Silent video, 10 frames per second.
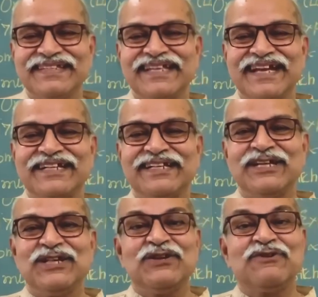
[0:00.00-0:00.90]
that
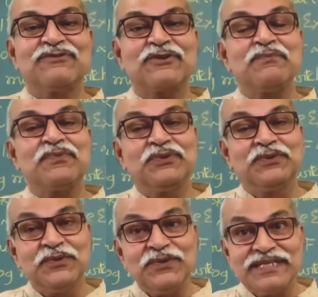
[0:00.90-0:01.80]
from
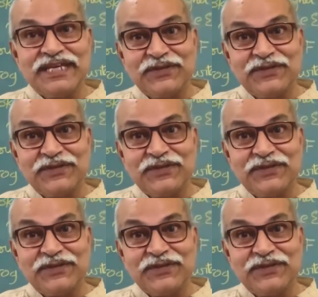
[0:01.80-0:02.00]
those